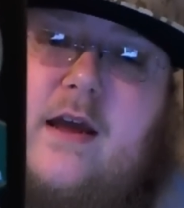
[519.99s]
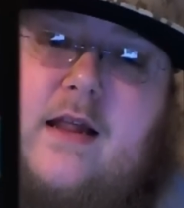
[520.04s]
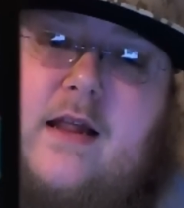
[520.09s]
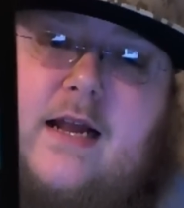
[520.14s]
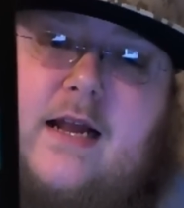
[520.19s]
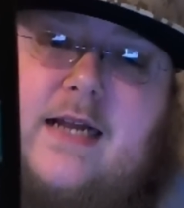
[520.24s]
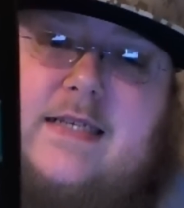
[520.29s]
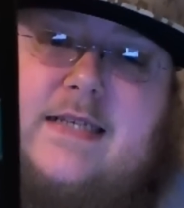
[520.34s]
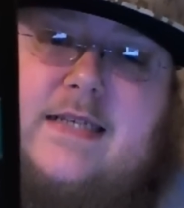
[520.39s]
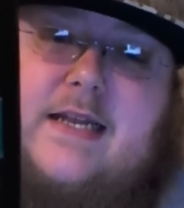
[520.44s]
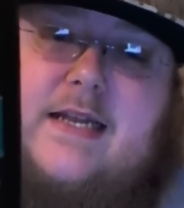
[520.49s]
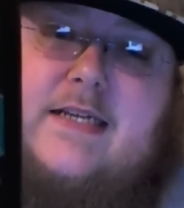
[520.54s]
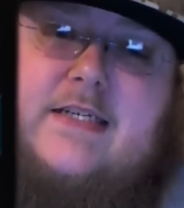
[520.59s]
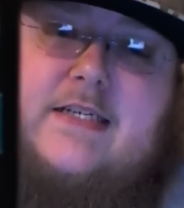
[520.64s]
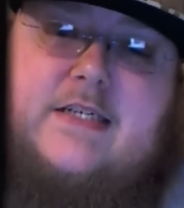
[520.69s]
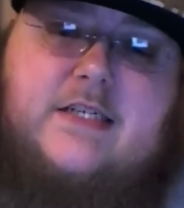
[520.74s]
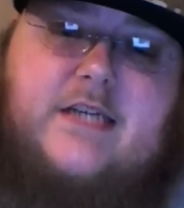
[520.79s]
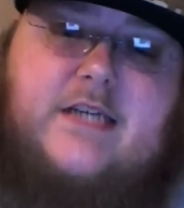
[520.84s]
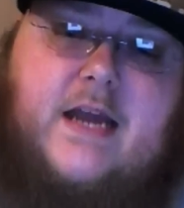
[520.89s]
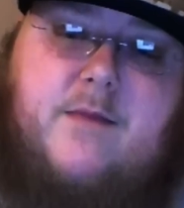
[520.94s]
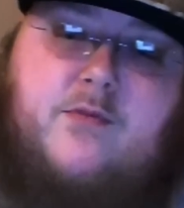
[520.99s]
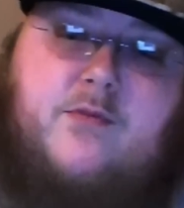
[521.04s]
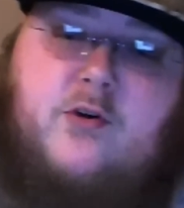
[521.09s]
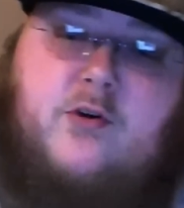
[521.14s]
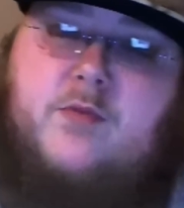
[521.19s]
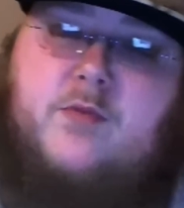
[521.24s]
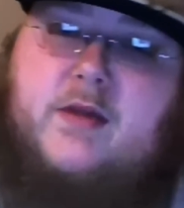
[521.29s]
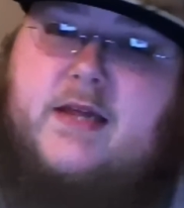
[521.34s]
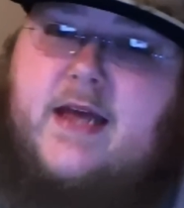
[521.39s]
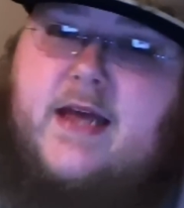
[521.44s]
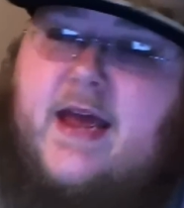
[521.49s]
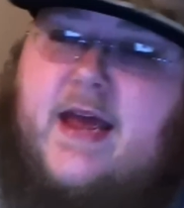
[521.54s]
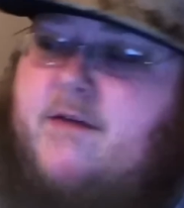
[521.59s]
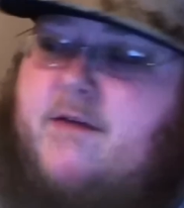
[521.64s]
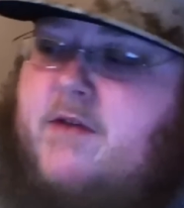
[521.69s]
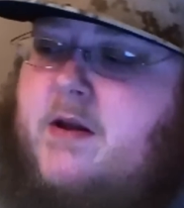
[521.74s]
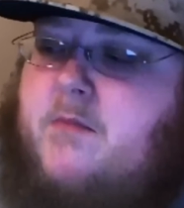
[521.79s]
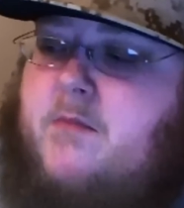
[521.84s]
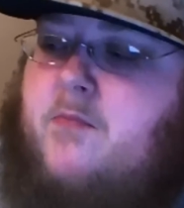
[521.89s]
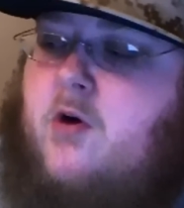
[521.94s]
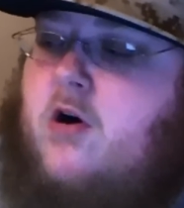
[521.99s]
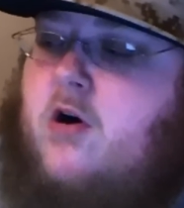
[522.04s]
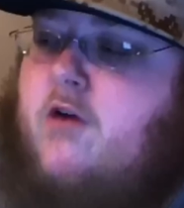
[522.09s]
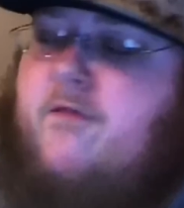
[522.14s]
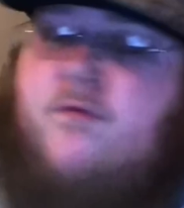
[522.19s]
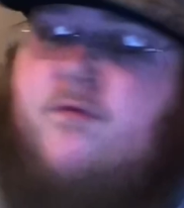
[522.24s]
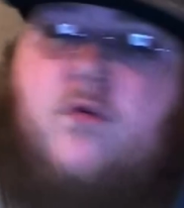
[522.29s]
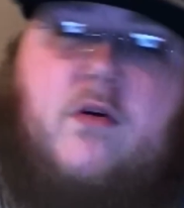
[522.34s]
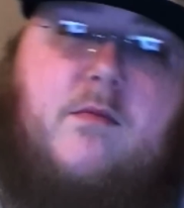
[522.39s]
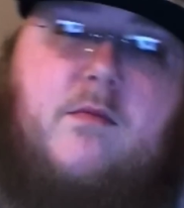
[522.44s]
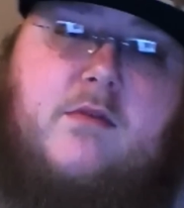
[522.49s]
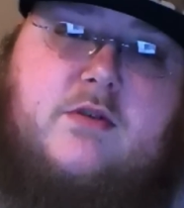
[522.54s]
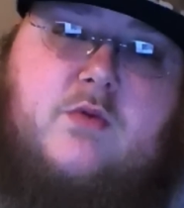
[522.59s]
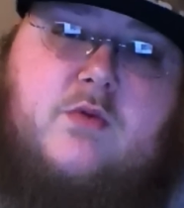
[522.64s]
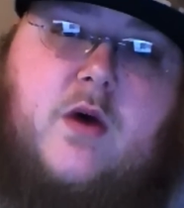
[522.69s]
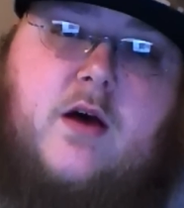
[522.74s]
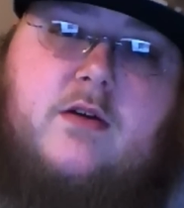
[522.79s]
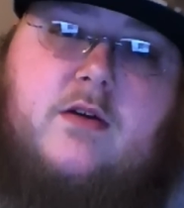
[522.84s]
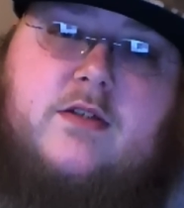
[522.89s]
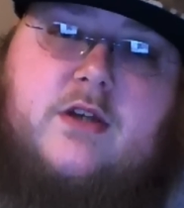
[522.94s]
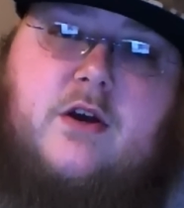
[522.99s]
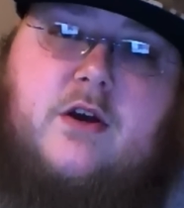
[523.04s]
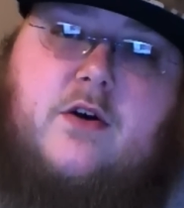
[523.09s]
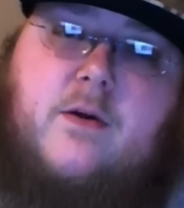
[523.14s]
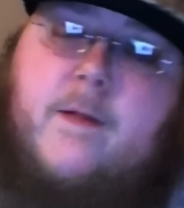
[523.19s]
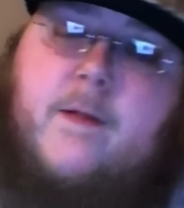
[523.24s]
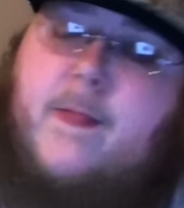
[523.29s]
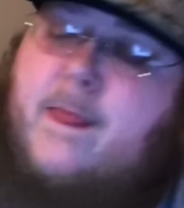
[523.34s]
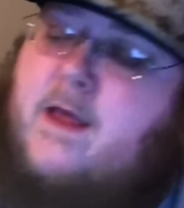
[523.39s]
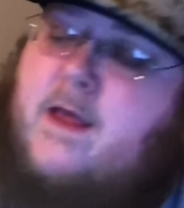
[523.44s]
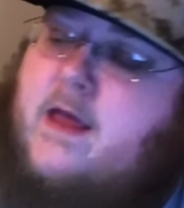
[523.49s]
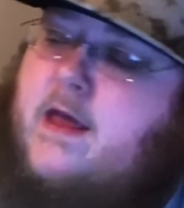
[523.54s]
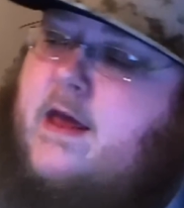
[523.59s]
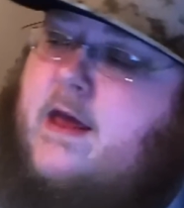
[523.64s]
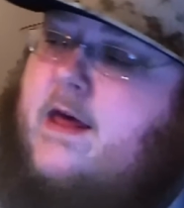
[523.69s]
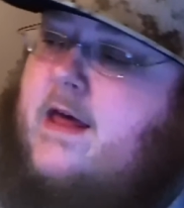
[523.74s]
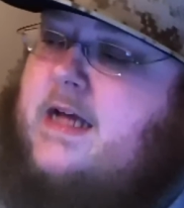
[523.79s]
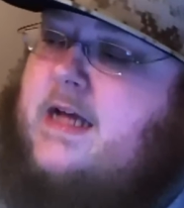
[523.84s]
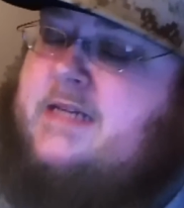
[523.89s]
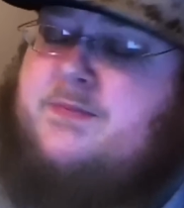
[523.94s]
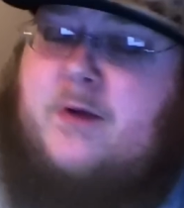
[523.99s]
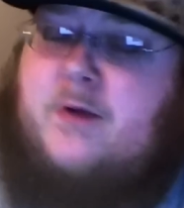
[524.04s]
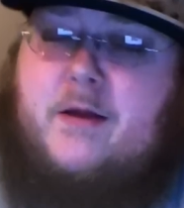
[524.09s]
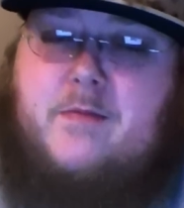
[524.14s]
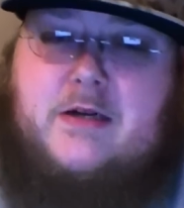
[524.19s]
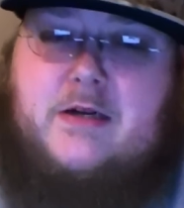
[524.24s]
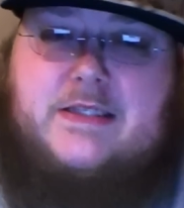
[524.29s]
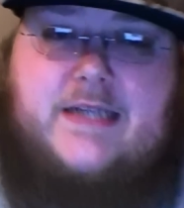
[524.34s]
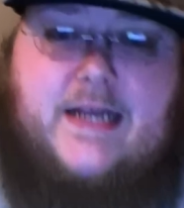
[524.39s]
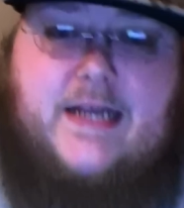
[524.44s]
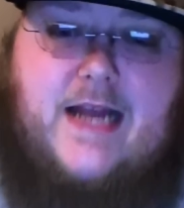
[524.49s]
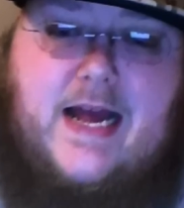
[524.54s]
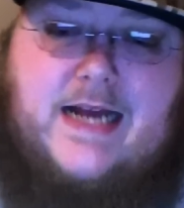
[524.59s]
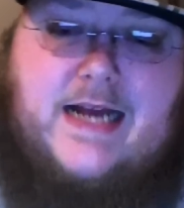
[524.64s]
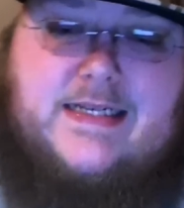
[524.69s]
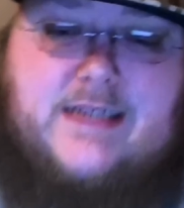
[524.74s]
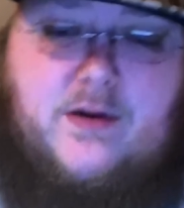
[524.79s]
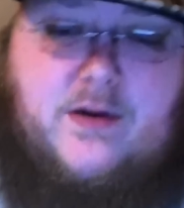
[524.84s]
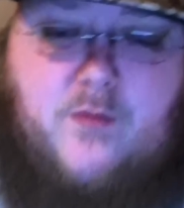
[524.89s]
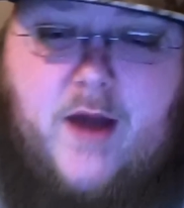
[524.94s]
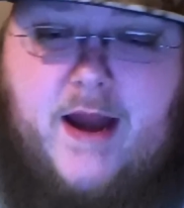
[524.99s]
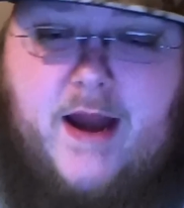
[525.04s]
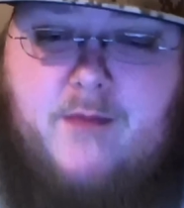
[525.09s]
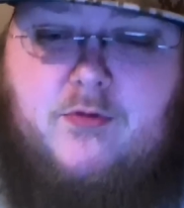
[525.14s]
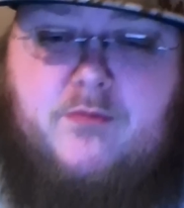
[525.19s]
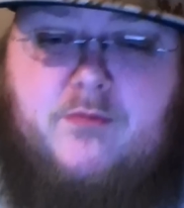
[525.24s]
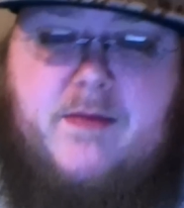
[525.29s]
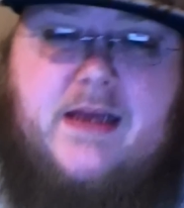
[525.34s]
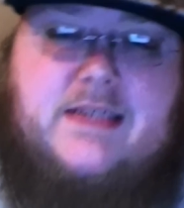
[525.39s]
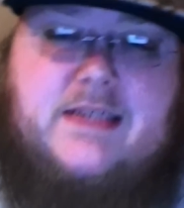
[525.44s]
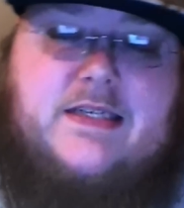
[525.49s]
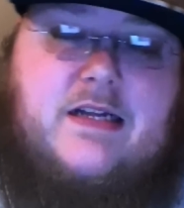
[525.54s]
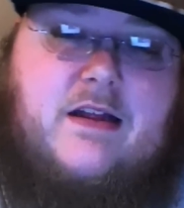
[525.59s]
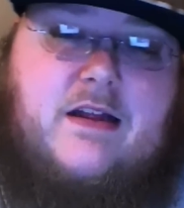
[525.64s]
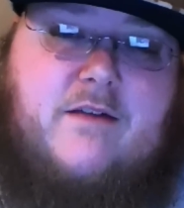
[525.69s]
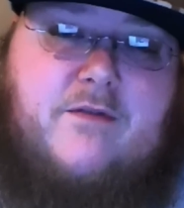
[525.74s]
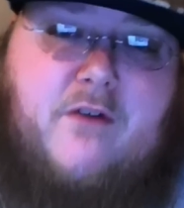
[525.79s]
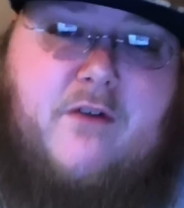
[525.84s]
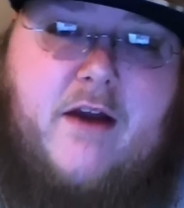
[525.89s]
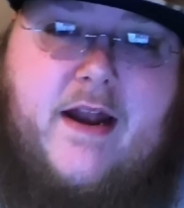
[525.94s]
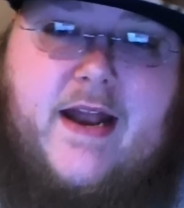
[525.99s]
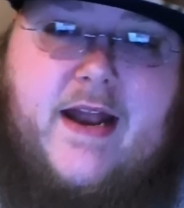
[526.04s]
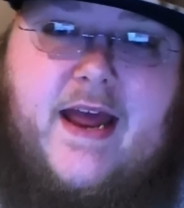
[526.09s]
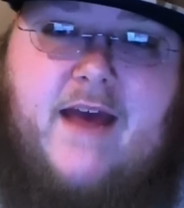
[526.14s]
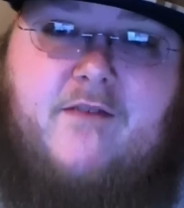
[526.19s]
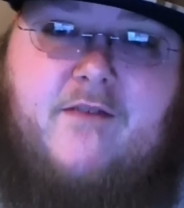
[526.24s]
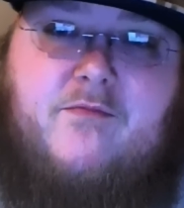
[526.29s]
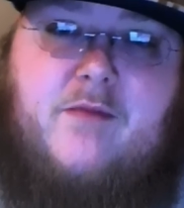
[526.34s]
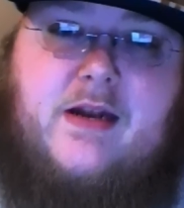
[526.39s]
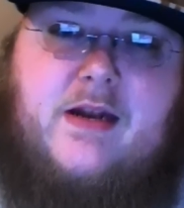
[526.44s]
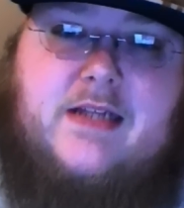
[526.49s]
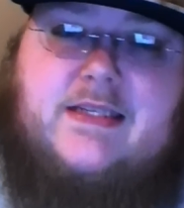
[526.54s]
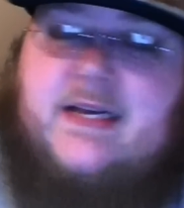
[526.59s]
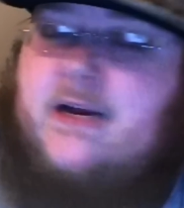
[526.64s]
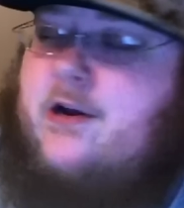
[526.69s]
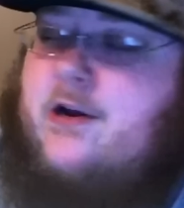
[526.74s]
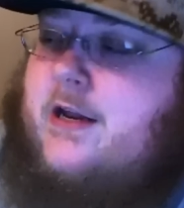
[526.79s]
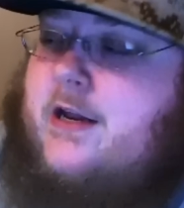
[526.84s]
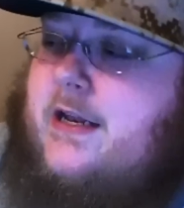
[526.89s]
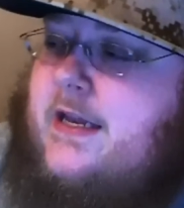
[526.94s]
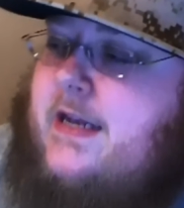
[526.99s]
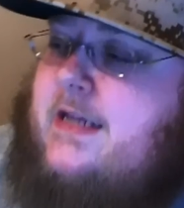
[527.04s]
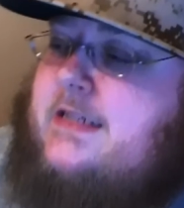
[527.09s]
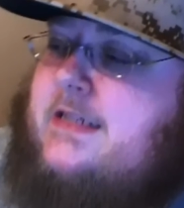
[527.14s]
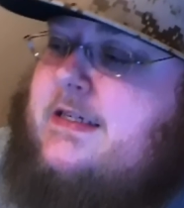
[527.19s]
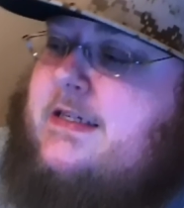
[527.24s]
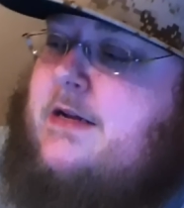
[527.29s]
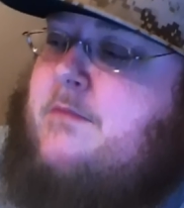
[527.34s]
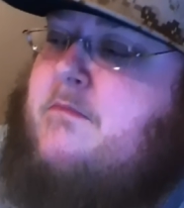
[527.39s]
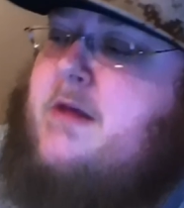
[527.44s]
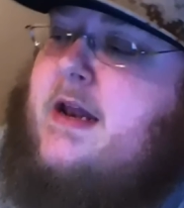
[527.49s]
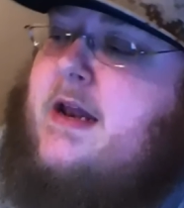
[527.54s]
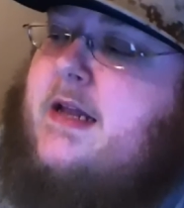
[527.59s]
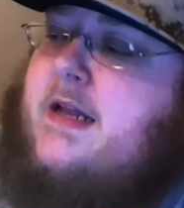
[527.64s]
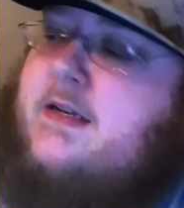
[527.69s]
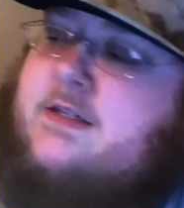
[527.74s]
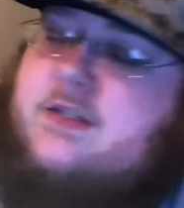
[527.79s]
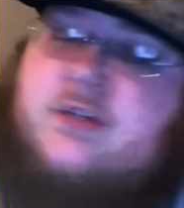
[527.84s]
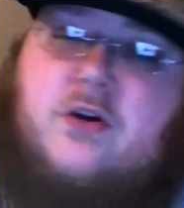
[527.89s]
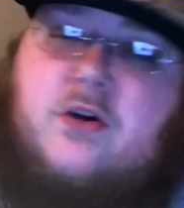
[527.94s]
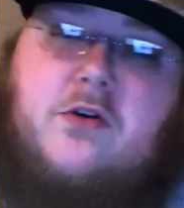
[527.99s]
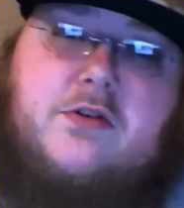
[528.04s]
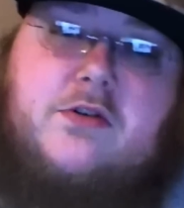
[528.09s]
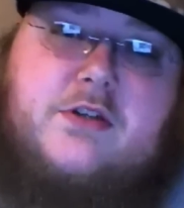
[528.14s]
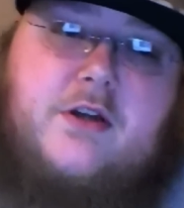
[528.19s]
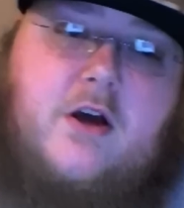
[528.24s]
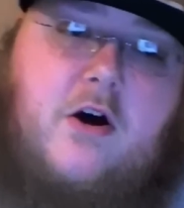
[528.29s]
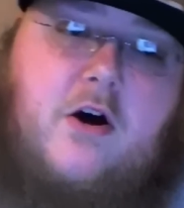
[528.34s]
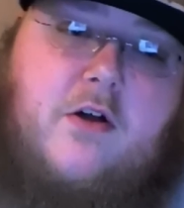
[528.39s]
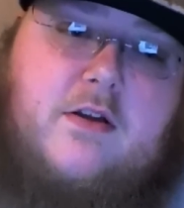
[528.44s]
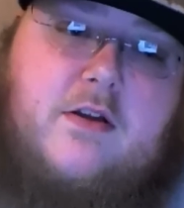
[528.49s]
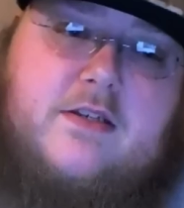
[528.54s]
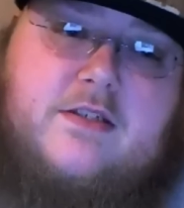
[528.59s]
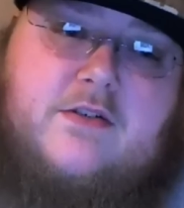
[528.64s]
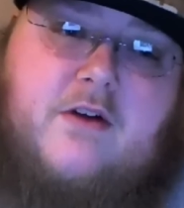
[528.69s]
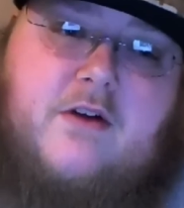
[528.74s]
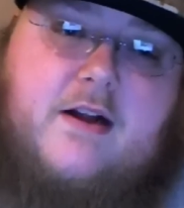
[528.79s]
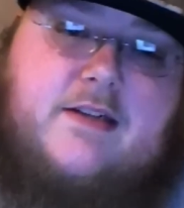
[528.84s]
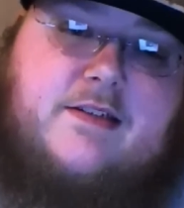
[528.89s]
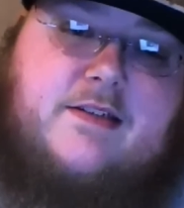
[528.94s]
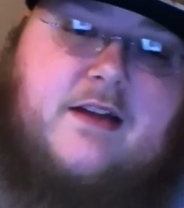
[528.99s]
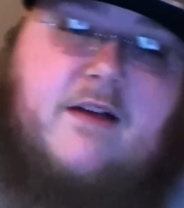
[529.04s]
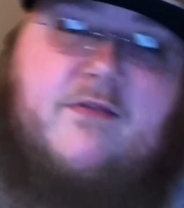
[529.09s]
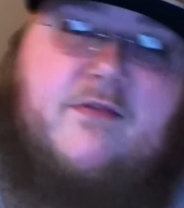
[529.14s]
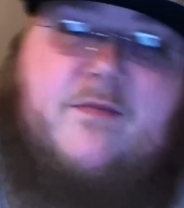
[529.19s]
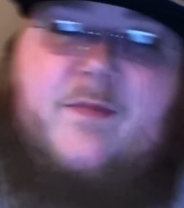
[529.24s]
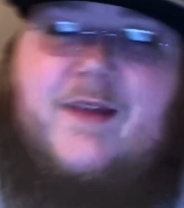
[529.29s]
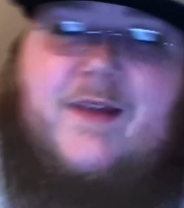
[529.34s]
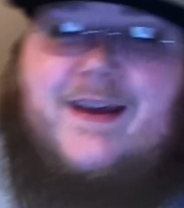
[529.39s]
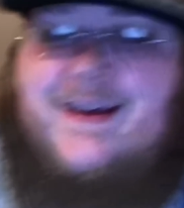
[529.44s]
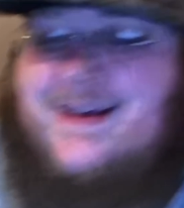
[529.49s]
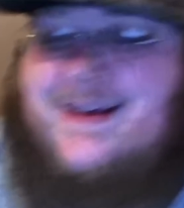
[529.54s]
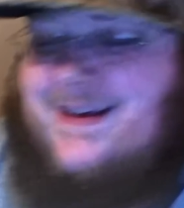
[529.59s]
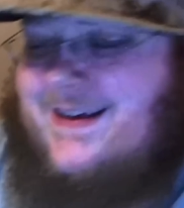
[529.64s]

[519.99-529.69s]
Like I said, this is shampoo, but they have it in bar form as well. So that's pretty much it, guys. I rambled basically for eight and a half minutes. I could have did this in a minute and just told you, oh, this is great stuff. All